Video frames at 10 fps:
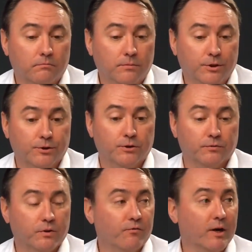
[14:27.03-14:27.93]
years
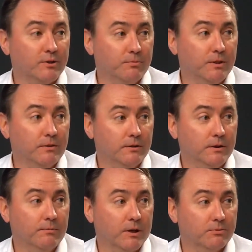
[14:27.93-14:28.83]
of investment and
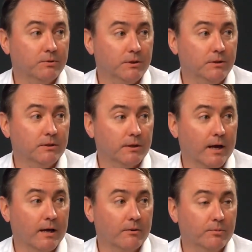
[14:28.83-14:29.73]
deep expertise at
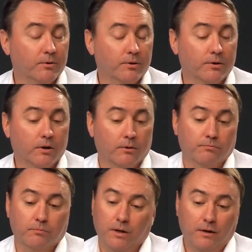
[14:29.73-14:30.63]
Caterpillar.
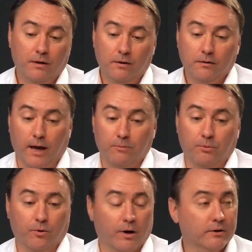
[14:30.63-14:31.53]

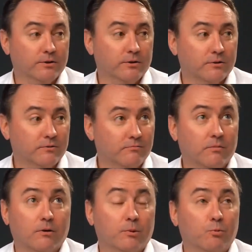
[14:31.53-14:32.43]
Caterpillar has just,
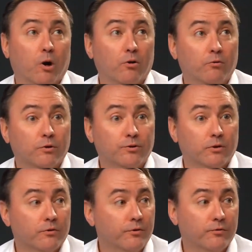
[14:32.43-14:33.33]
well over
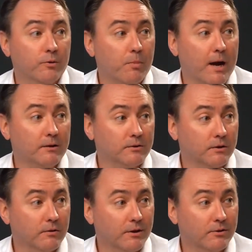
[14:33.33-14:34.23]
250 patents,
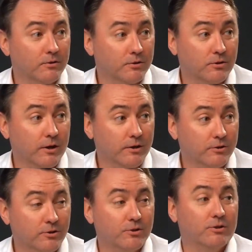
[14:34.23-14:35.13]
I think, at this
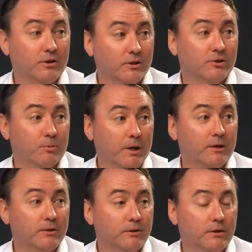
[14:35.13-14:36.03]
stage, just in this
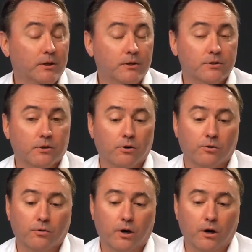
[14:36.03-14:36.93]
space.
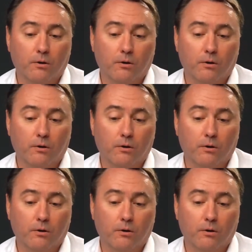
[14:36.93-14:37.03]
So